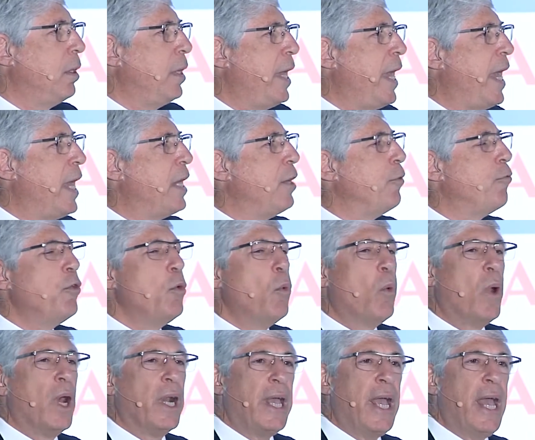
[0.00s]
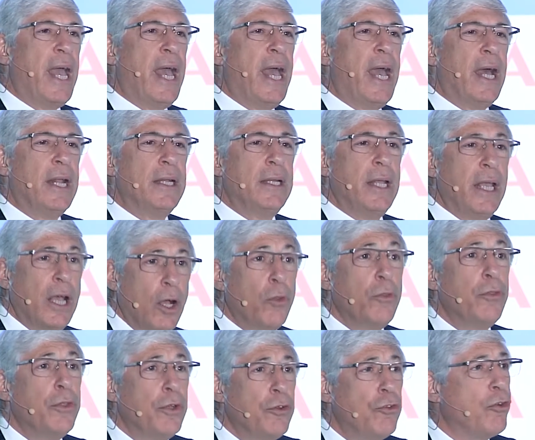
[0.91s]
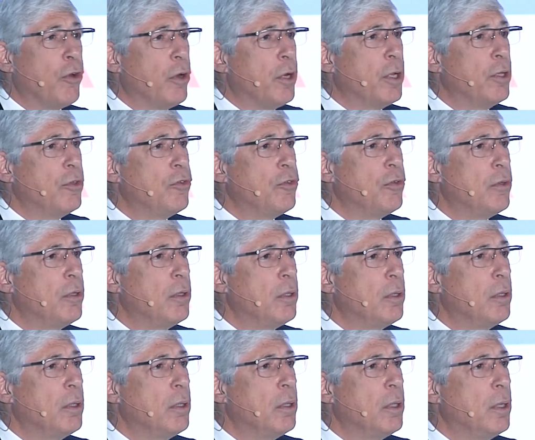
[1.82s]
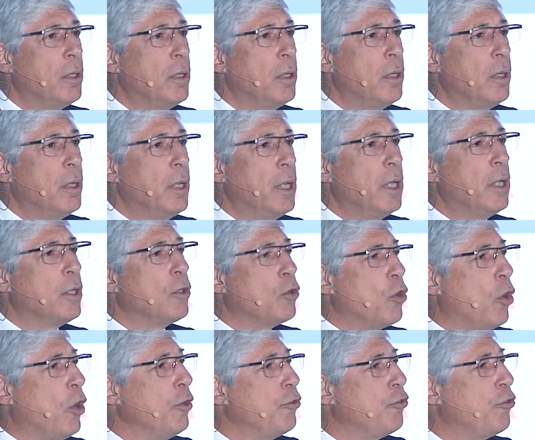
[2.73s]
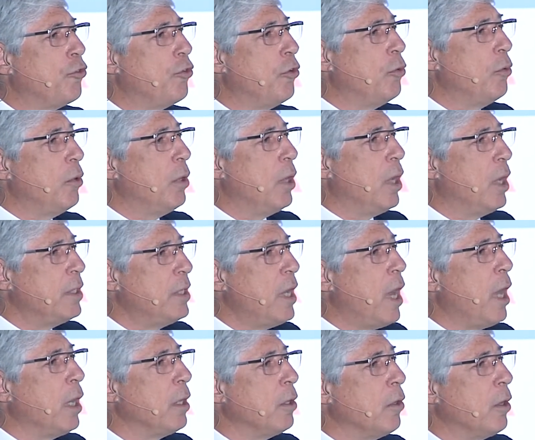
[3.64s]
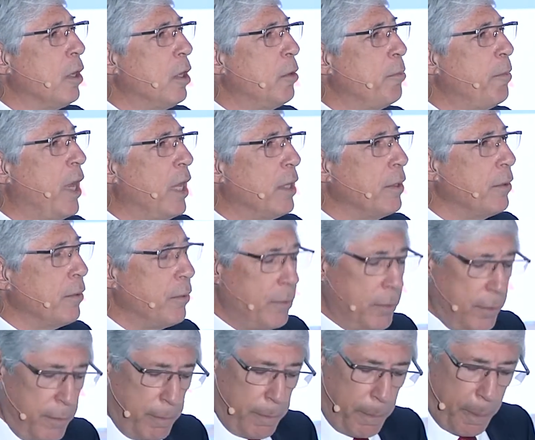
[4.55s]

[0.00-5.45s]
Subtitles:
And if you want to add health insurance, it'll cost you $1 a month.